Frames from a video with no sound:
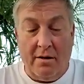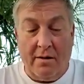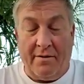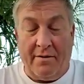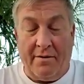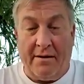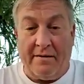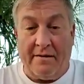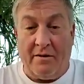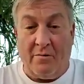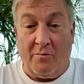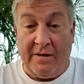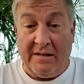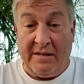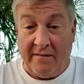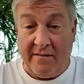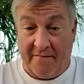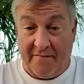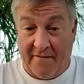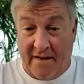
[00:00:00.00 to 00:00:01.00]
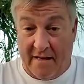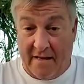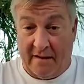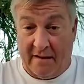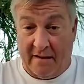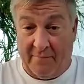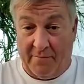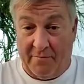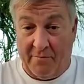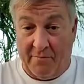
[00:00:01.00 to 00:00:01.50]
thing that we
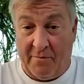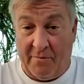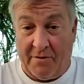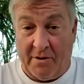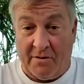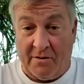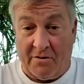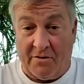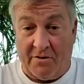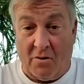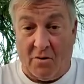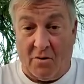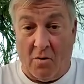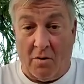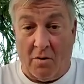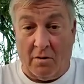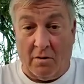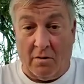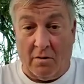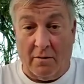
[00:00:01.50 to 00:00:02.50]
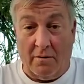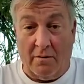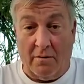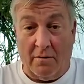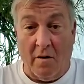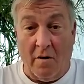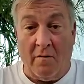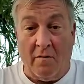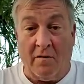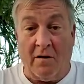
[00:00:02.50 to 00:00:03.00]
develop with our soul
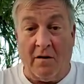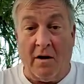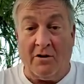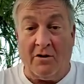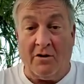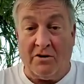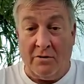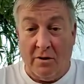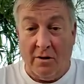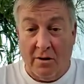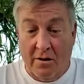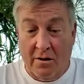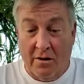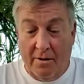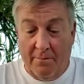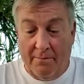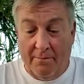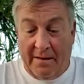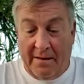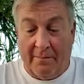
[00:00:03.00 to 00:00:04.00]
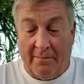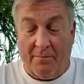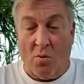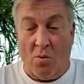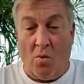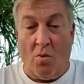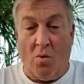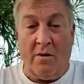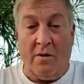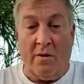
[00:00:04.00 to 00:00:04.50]
over our being
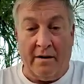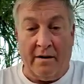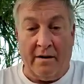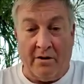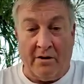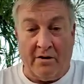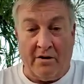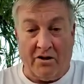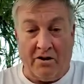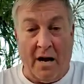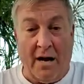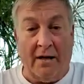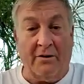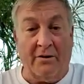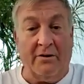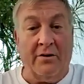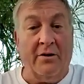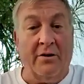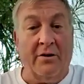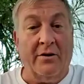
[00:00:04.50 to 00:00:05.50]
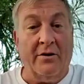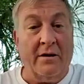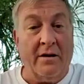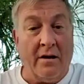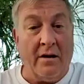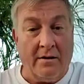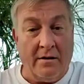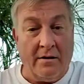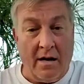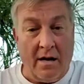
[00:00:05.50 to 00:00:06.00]
born and our childhood and our
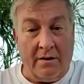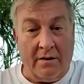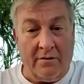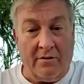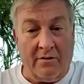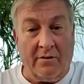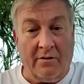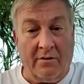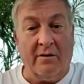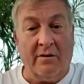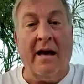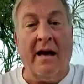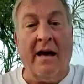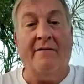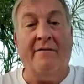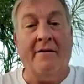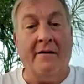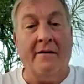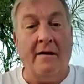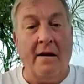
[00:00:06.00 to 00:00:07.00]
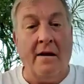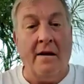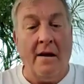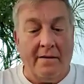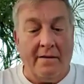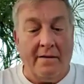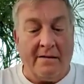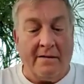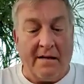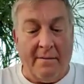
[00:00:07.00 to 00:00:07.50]
young adult life, and
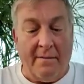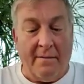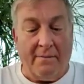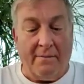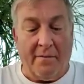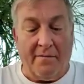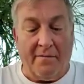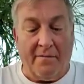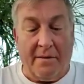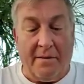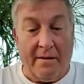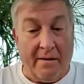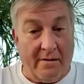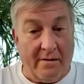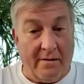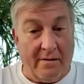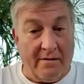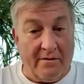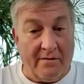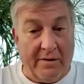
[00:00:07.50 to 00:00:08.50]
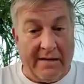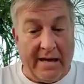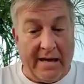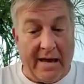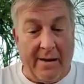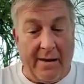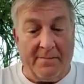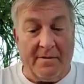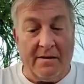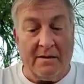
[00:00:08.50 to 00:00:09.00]
the type of peers we
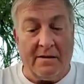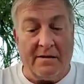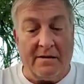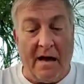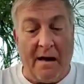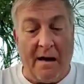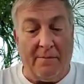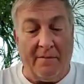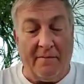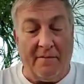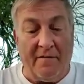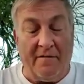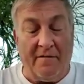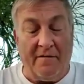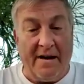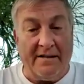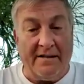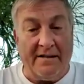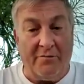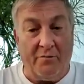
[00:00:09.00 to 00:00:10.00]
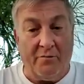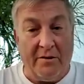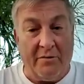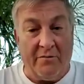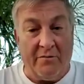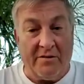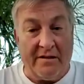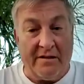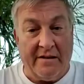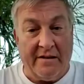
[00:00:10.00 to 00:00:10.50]
kept and the type of advice we
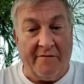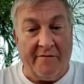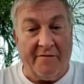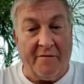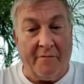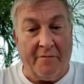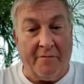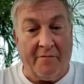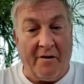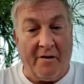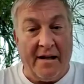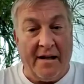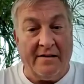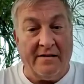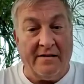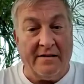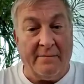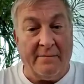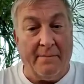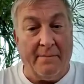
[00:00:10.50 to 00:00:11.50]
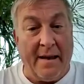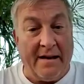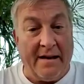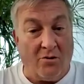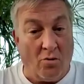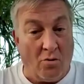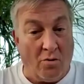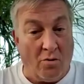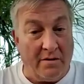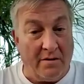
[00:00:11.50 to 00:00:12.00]
received from friends and
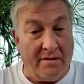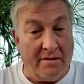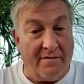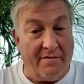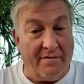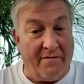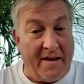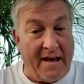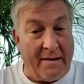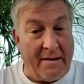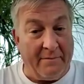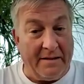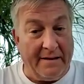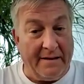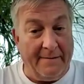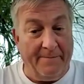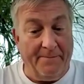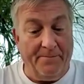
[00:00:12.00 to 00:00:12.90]
mentors and family.